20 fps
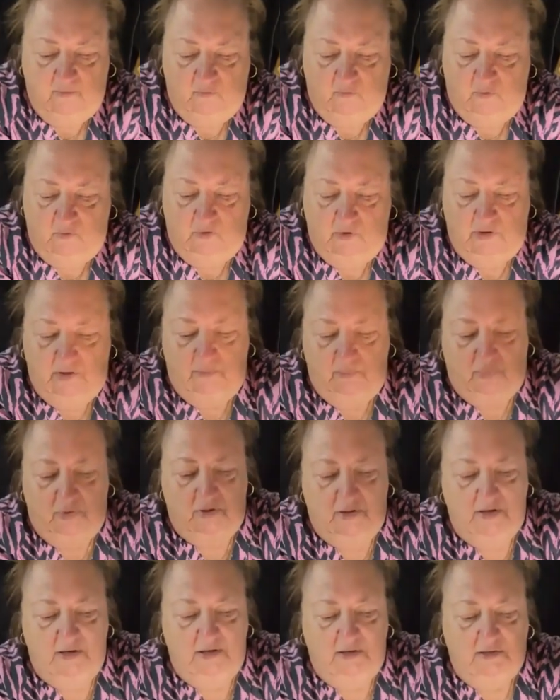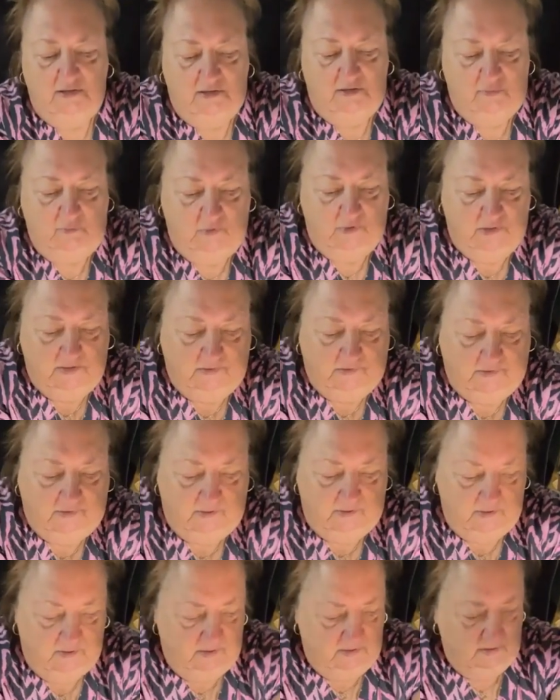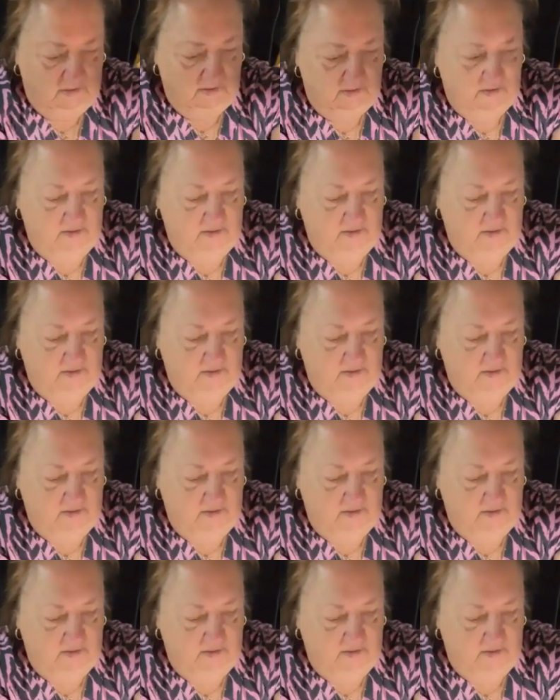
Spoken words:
and I'm really pleased with